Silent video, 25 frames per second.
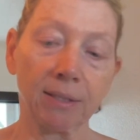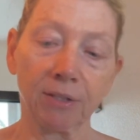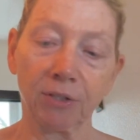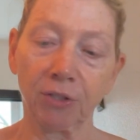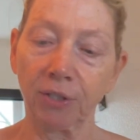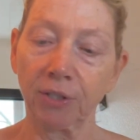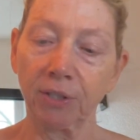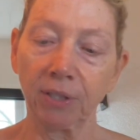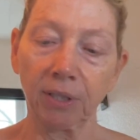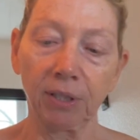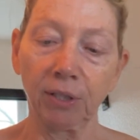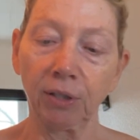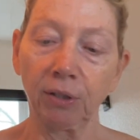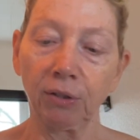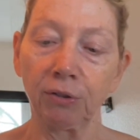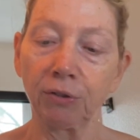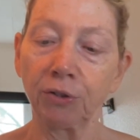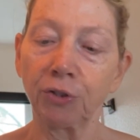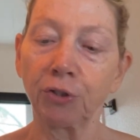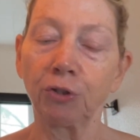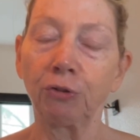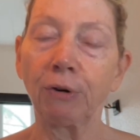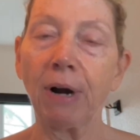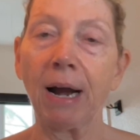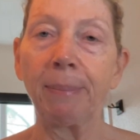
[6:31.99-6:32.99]
It's just a little
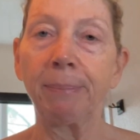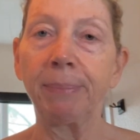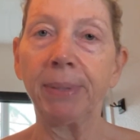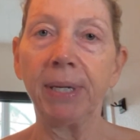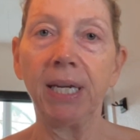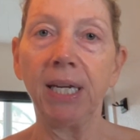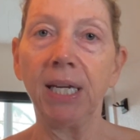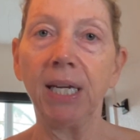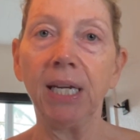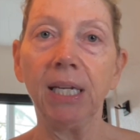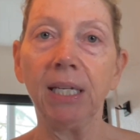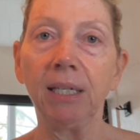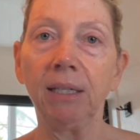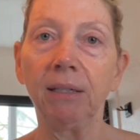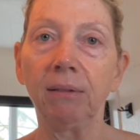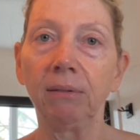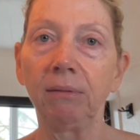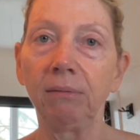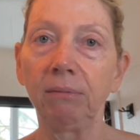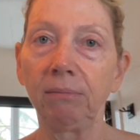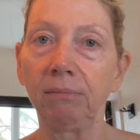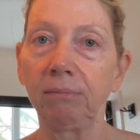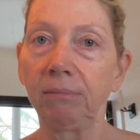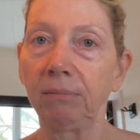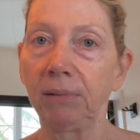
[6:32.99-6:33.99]
strappy
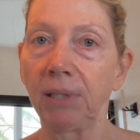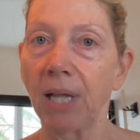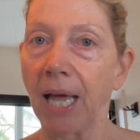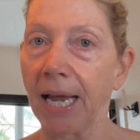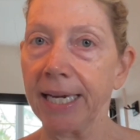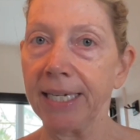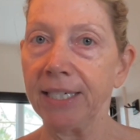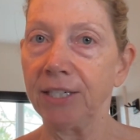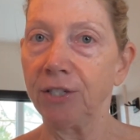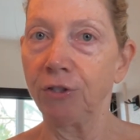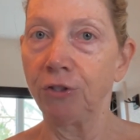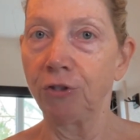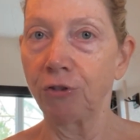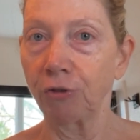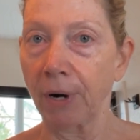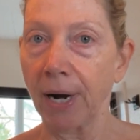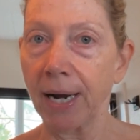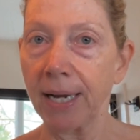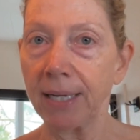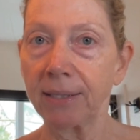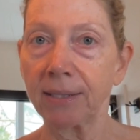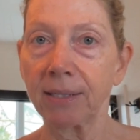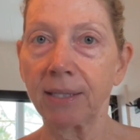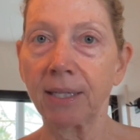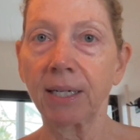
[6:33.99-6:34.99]
light
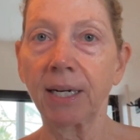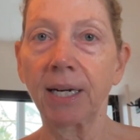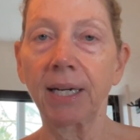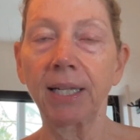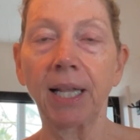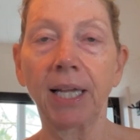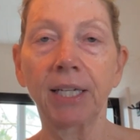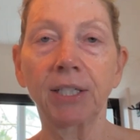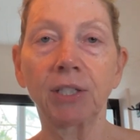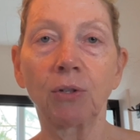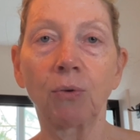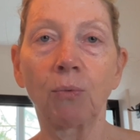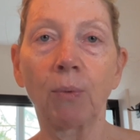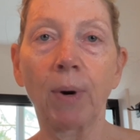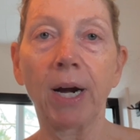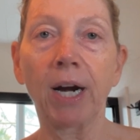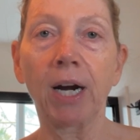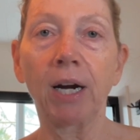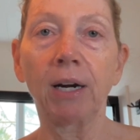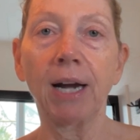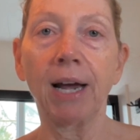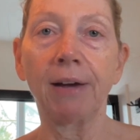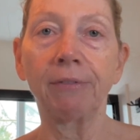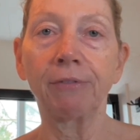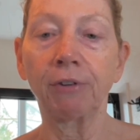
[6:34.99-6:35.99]
dress that I like to
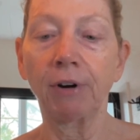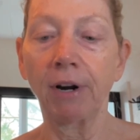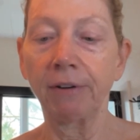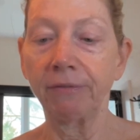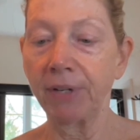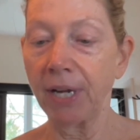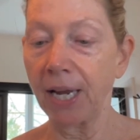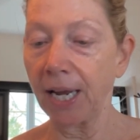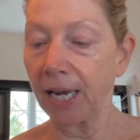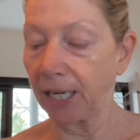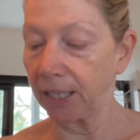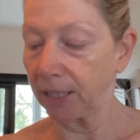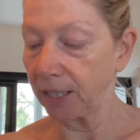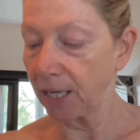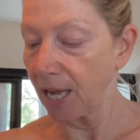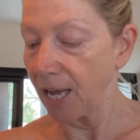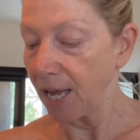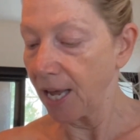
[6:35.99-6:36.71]
wear after I've tanned.